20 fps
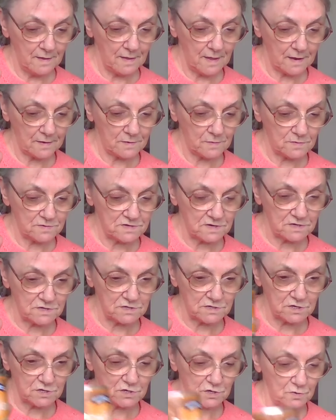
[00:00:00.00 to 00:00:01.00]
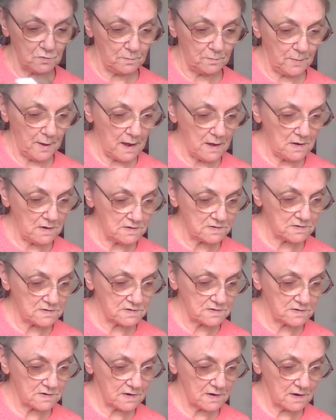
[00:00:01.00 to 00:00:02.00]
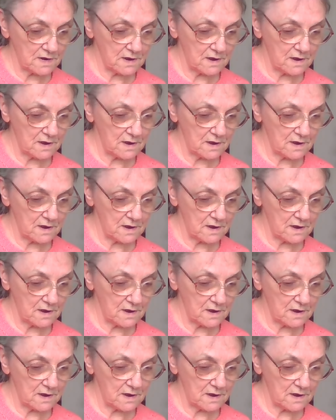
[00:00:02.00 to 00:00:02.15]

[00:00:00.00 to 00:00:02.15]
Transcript: That was 62 pence.